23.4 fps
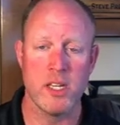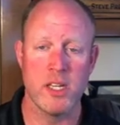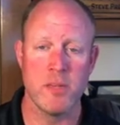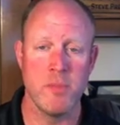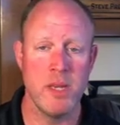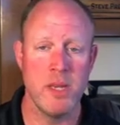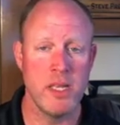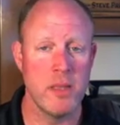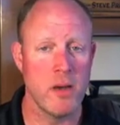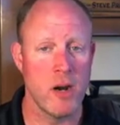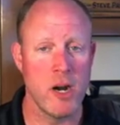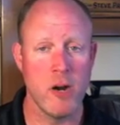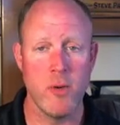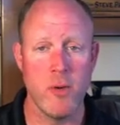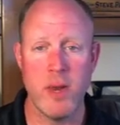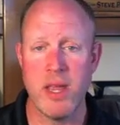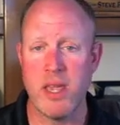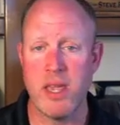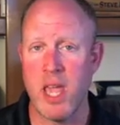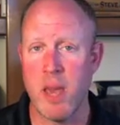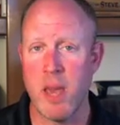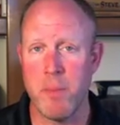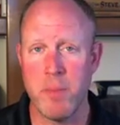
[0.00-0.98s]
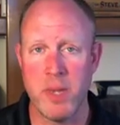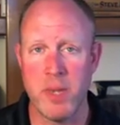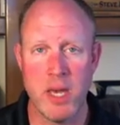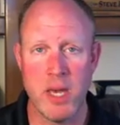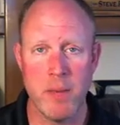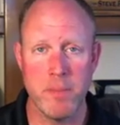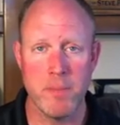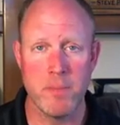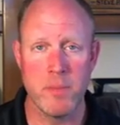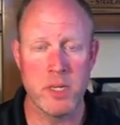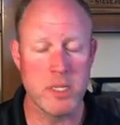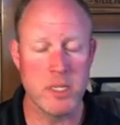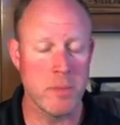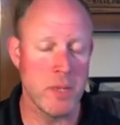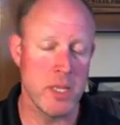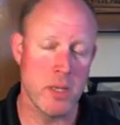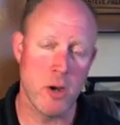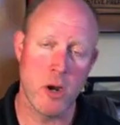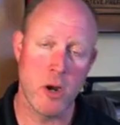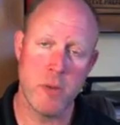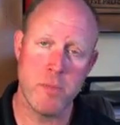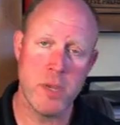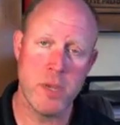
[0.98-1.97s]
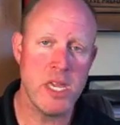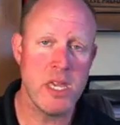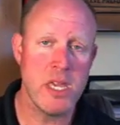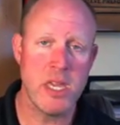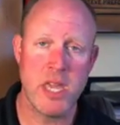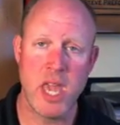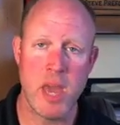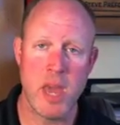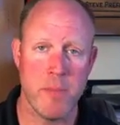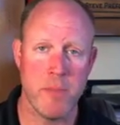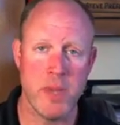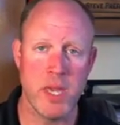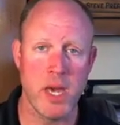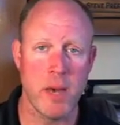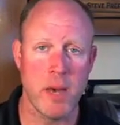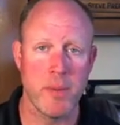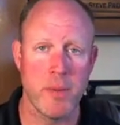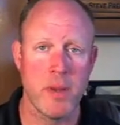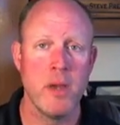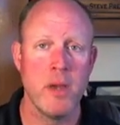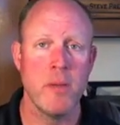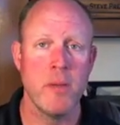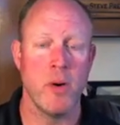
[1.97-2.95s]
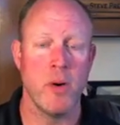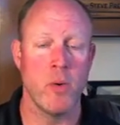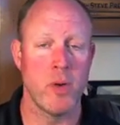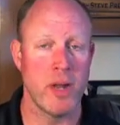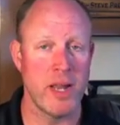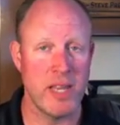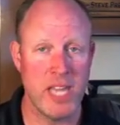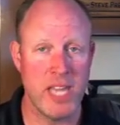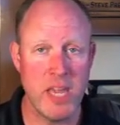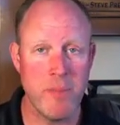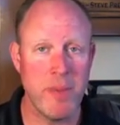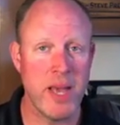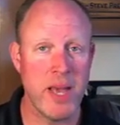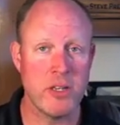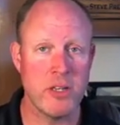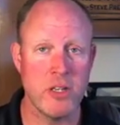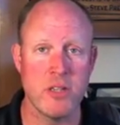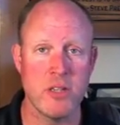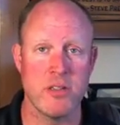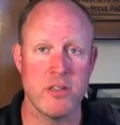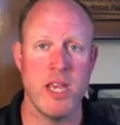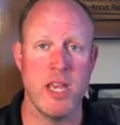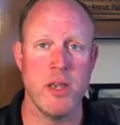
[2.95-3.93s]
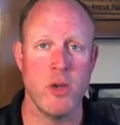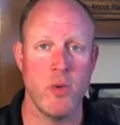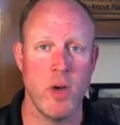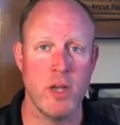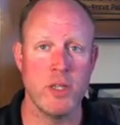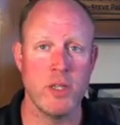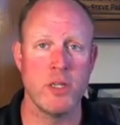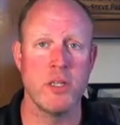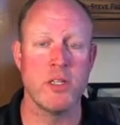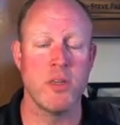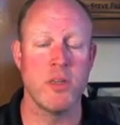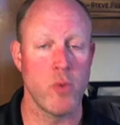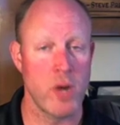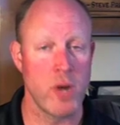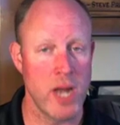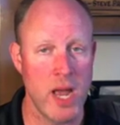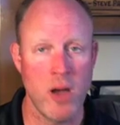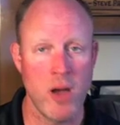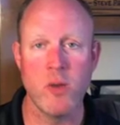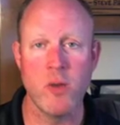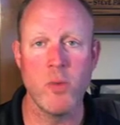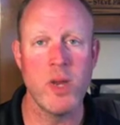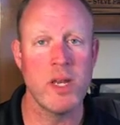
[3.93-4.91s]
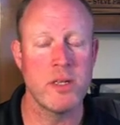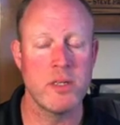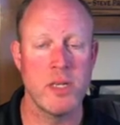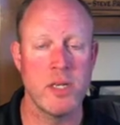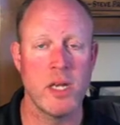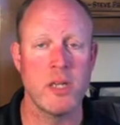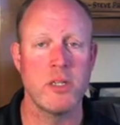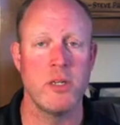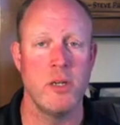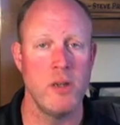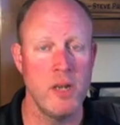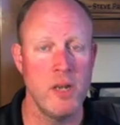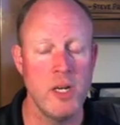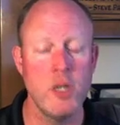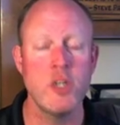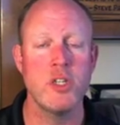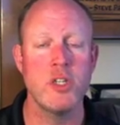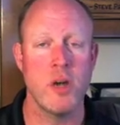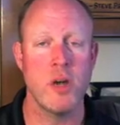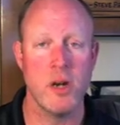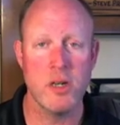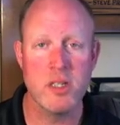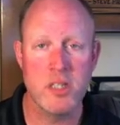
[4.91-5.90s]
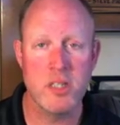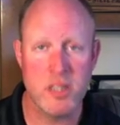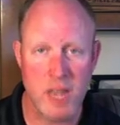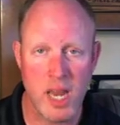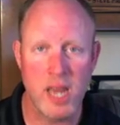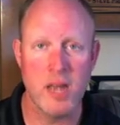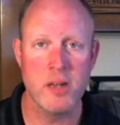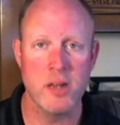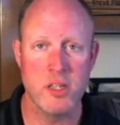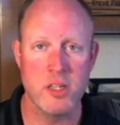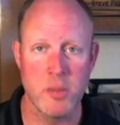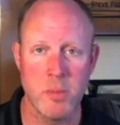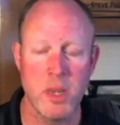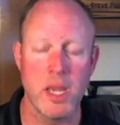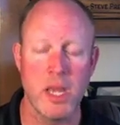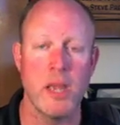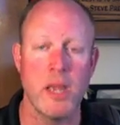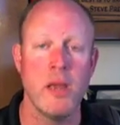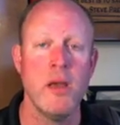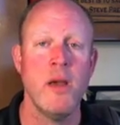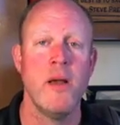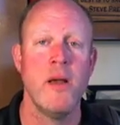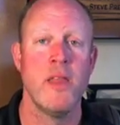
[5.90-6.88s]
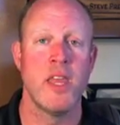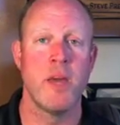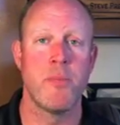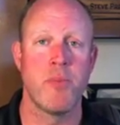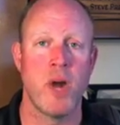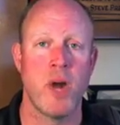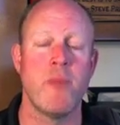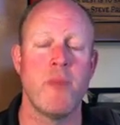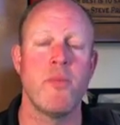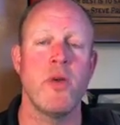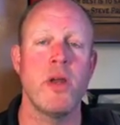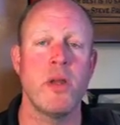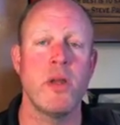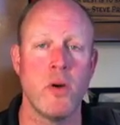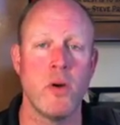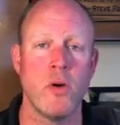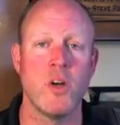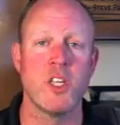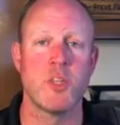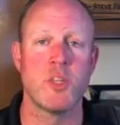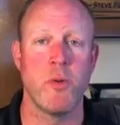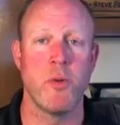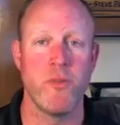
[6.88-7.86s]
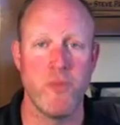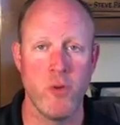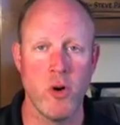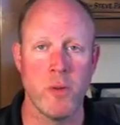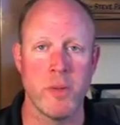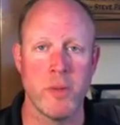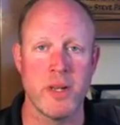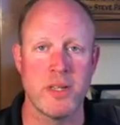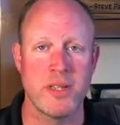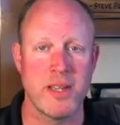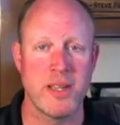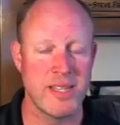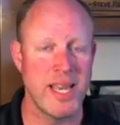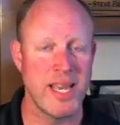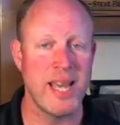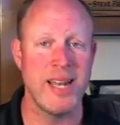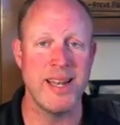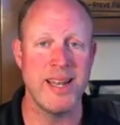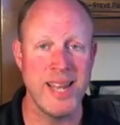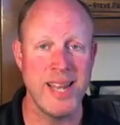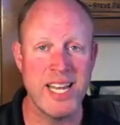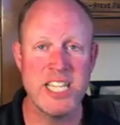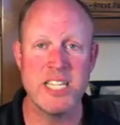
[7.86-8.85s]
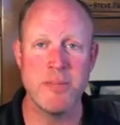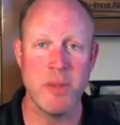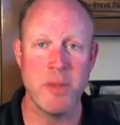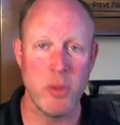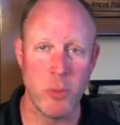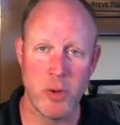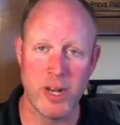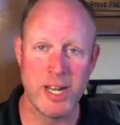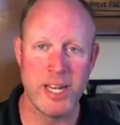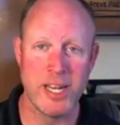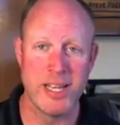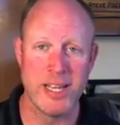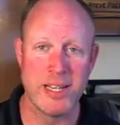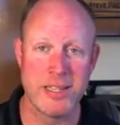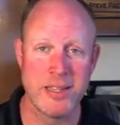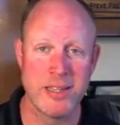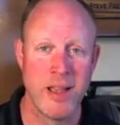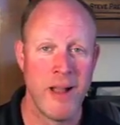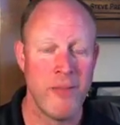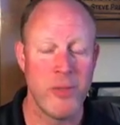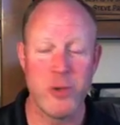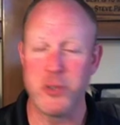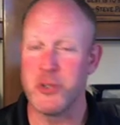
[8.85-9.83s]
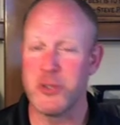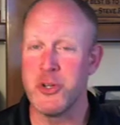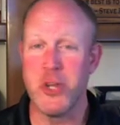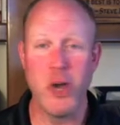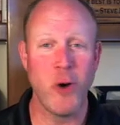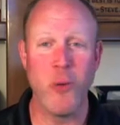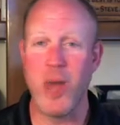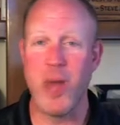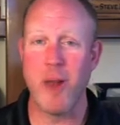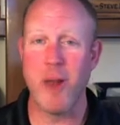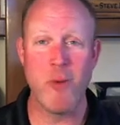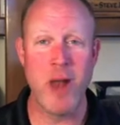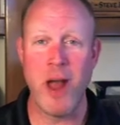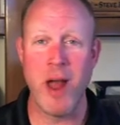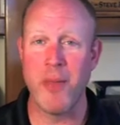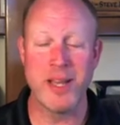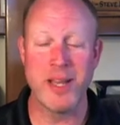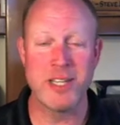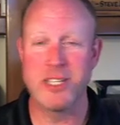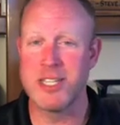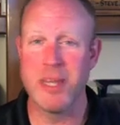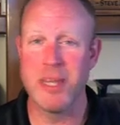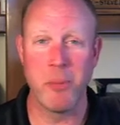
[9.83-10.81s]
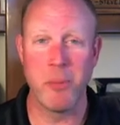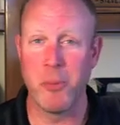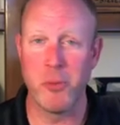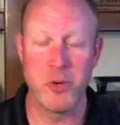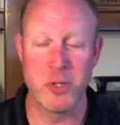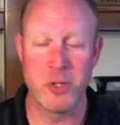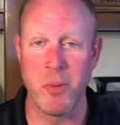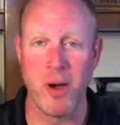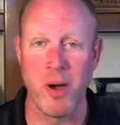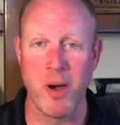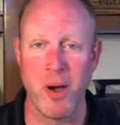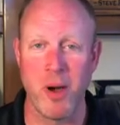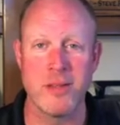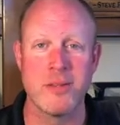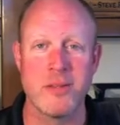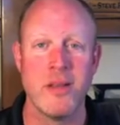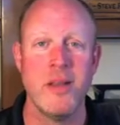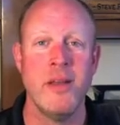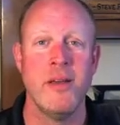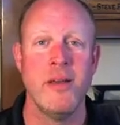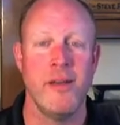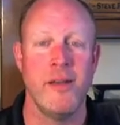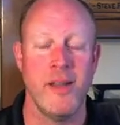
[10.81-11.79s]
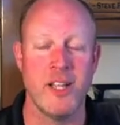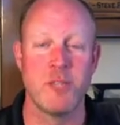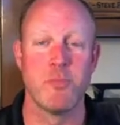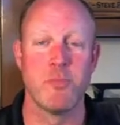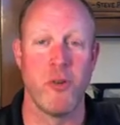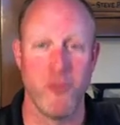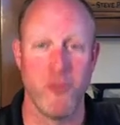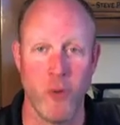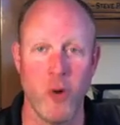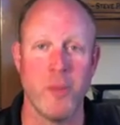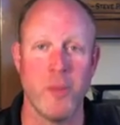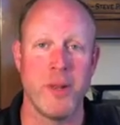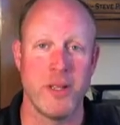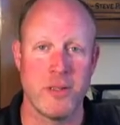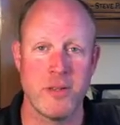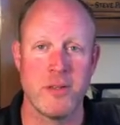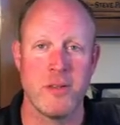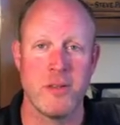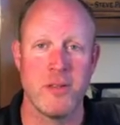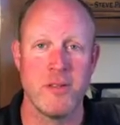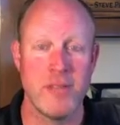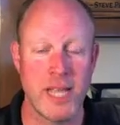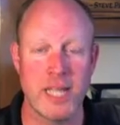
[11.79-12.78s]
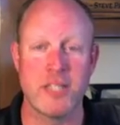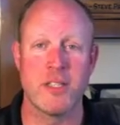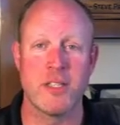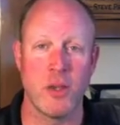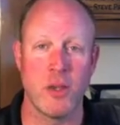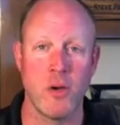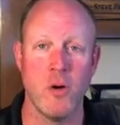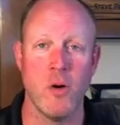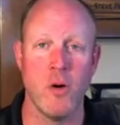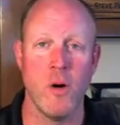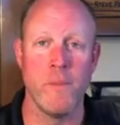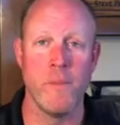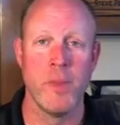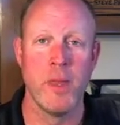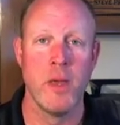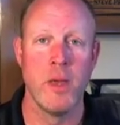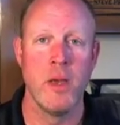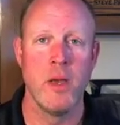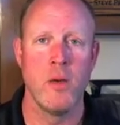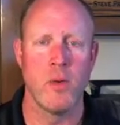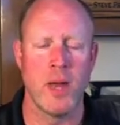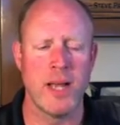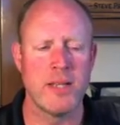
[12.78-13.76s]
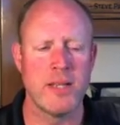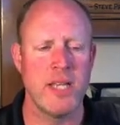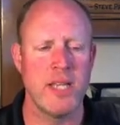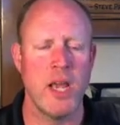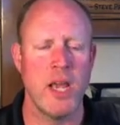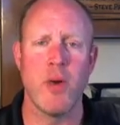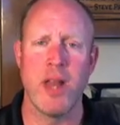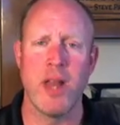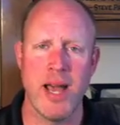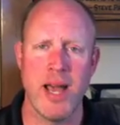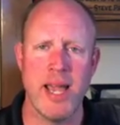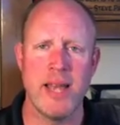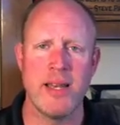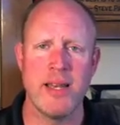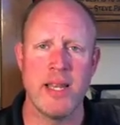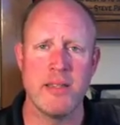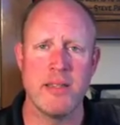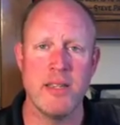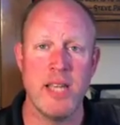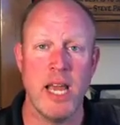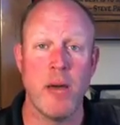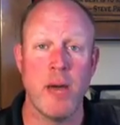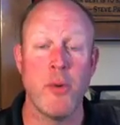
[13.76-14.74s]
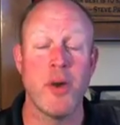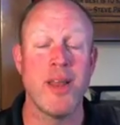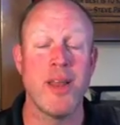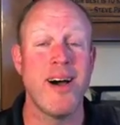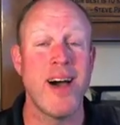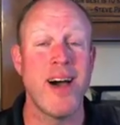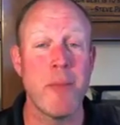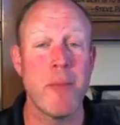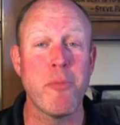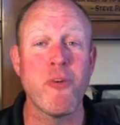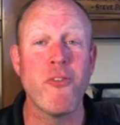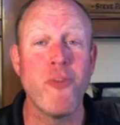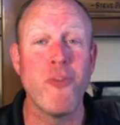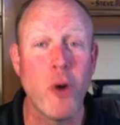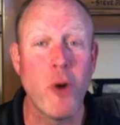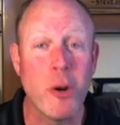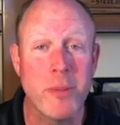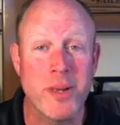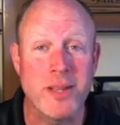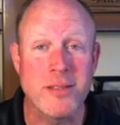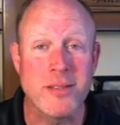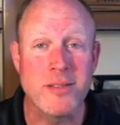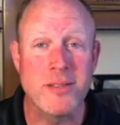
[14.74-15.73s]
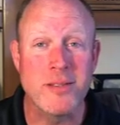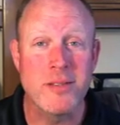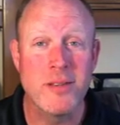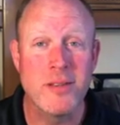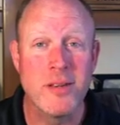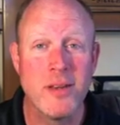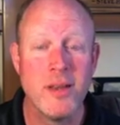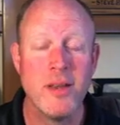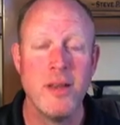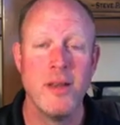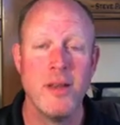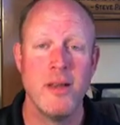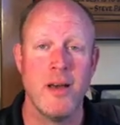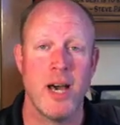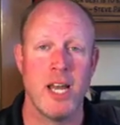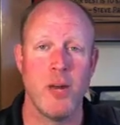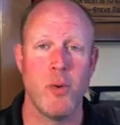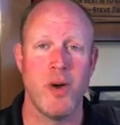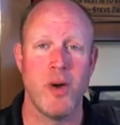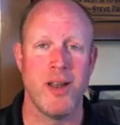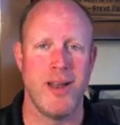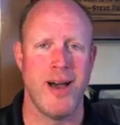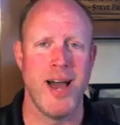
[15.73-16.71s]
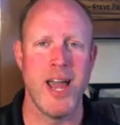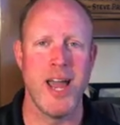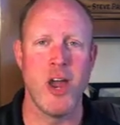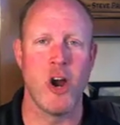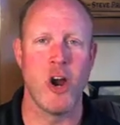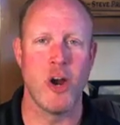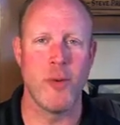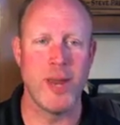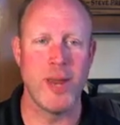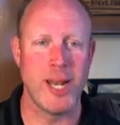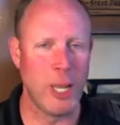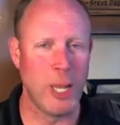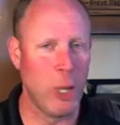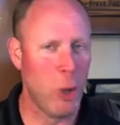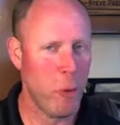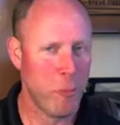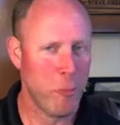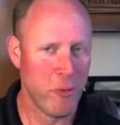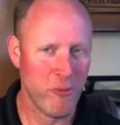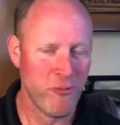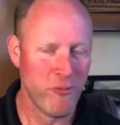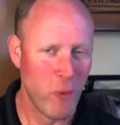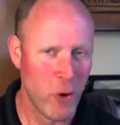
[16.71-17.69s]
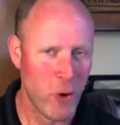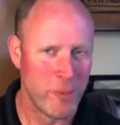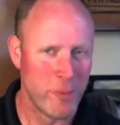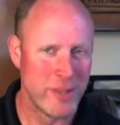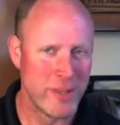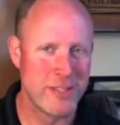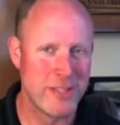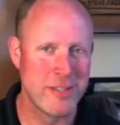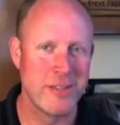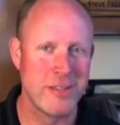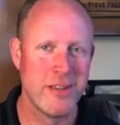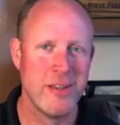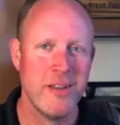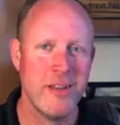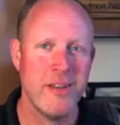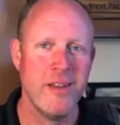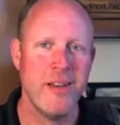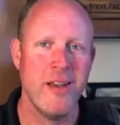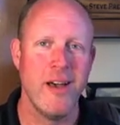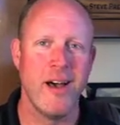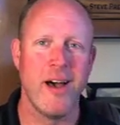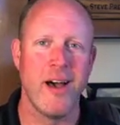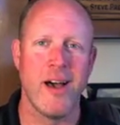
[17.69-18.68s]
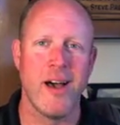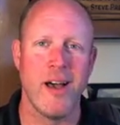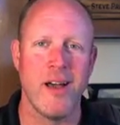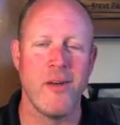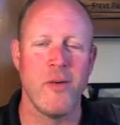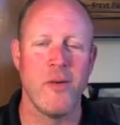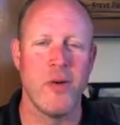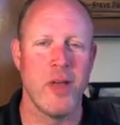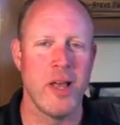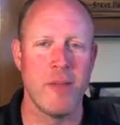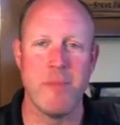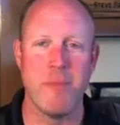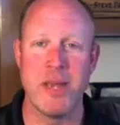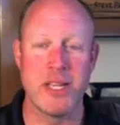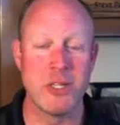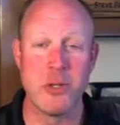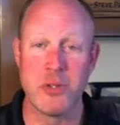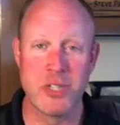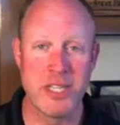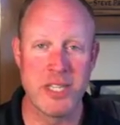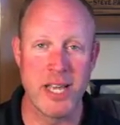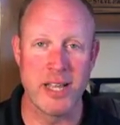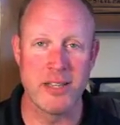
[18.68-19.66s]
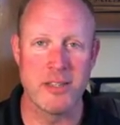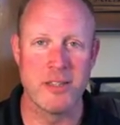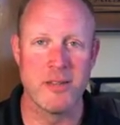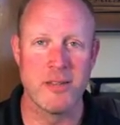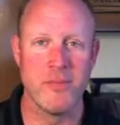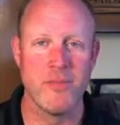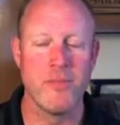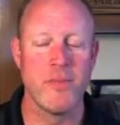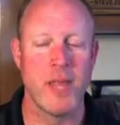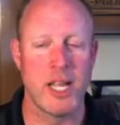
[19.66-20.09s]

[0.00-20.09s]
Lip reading: It doesn't mean the heart rate can't be up, doesn't mean the RPE can't be up. But when I keep asking the same questions that we're now in week 6, you need to start saying to me the primary goal is performance, because that needs to be what it is. There's no way around that simple response. It's performance. That's the goal. When I say I want high intensity, I want high performance. I don't want high heart rate and low performance. That makes no sense.